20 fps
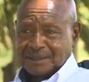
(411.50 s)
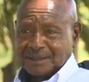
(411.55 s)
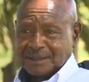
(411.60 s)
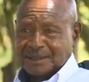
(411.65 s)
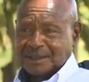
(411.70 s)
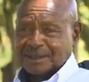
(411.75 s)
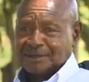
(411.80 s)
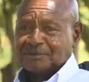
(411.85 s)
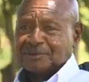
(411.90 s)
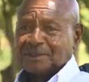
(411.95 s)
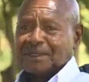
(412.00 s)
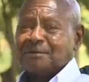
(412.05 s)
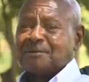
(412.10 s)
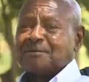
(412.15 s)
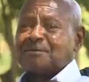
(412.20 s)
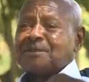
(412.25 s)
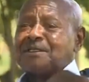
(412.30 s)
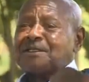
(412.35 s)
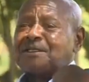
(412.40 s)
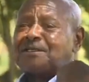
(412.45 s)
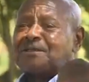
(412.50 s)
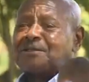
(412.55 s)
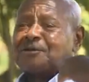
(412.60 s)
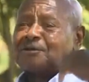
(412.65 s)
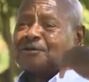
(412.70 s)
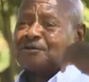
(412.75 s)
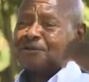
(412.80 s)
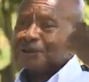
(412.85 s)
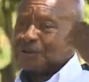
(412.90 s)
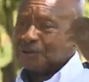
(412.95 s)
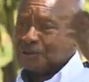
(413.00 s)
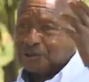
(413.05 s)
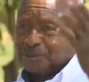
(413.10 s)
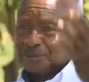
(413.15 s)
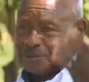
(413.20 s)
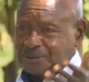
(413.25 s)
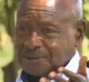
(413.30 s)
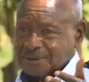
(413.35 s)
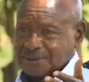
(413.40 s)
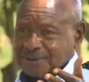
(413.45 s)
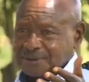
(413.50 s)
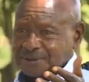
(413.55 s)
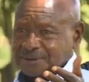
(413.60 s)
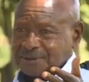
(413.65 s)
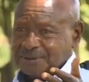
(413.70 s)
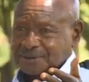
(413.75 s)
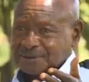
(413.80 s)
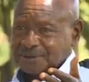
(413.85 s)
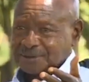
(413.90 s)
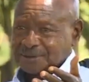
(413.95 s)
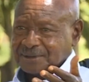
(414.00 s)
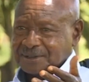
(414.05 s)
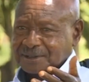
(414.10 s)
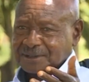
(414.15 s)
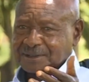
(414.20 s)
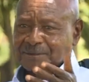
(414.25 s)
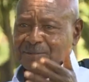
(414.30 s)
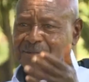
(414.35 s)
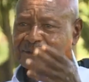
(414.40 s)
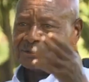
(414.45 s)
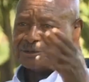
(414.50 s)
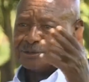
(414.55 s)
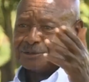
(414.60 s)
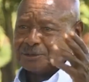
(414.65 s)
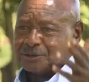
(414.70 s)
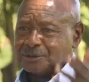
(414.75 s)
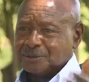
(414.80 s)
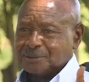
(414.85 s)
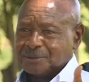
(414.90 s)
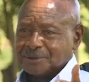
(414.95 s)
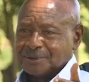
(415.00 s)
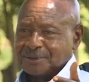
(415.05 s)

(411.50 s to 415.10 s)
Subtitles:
I have never been in need of a job, a government job.